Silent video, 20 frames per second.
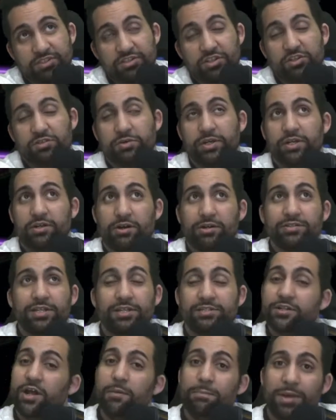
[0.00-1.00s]
For 3 cost,
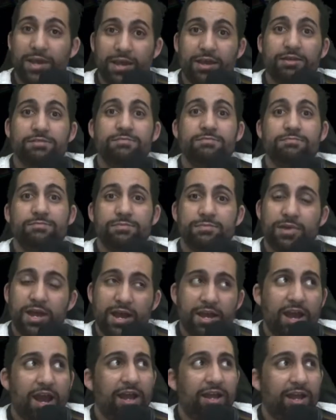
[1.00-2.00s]
it's not bad.
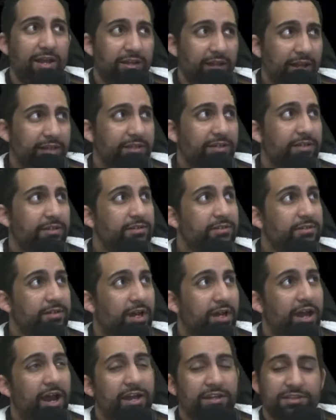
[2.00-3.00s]
I like it.
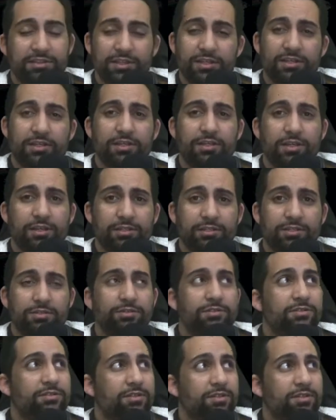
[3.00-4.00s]
I think it
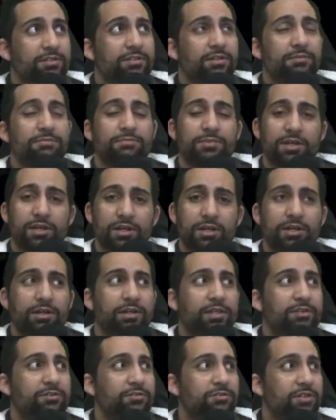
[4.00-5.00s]
could see some
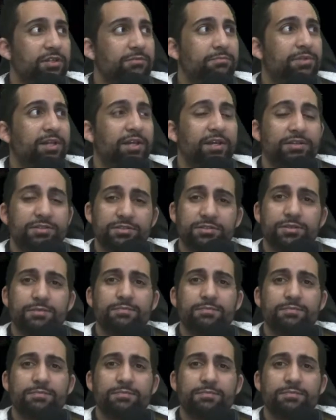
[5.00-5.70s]
interesting plays.